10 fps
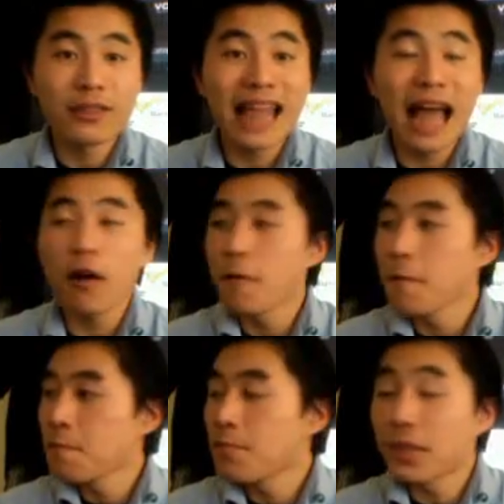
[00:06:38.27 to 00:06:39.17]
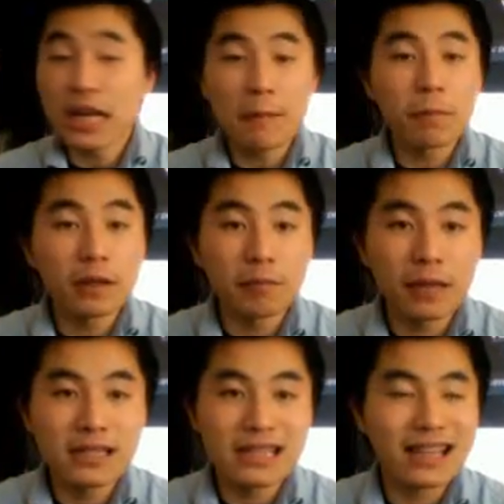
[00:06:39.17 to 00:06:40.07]
Now they're
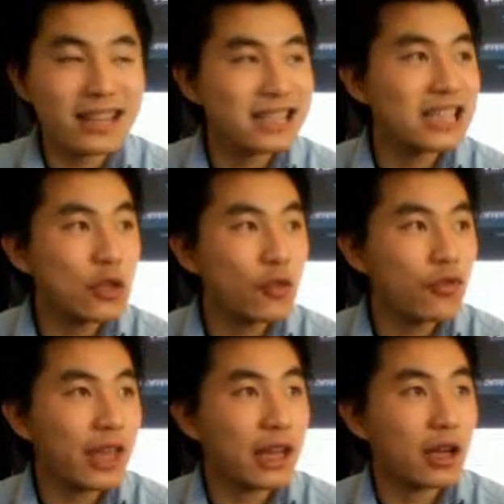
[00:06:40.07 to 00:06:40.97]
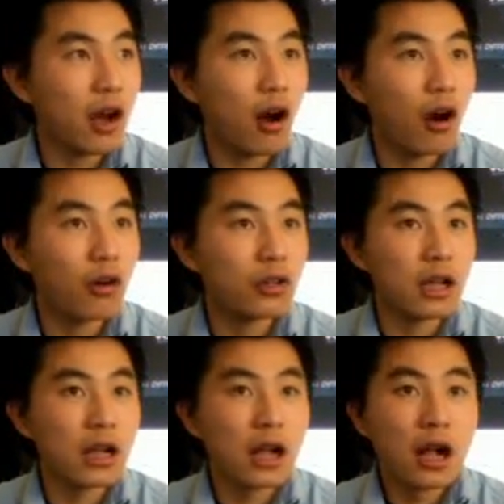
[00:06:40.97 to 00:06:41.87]
implementing this new thing called
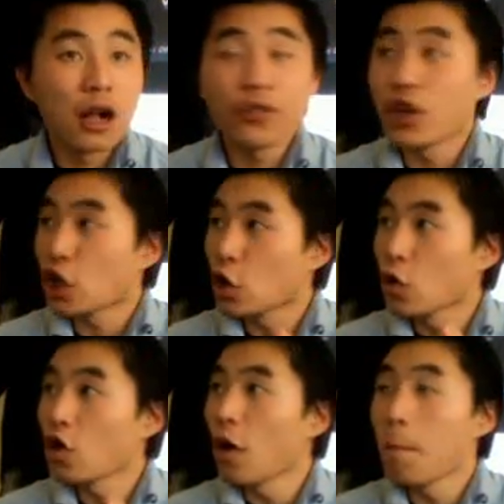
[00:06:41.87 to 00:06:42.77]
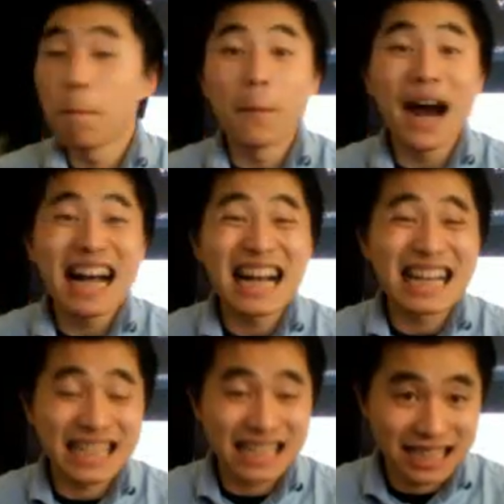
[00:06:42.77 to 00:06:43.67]
the Google
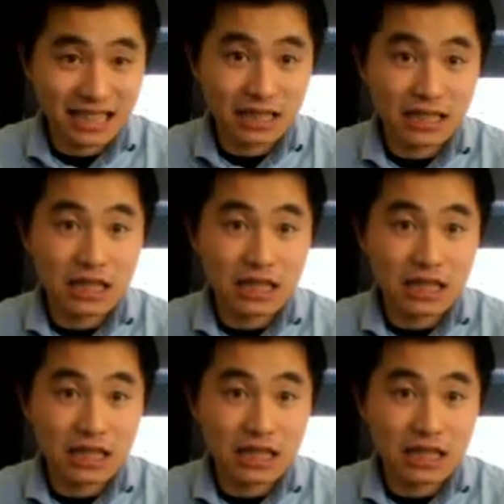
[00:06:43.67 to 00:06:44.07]
Buzz.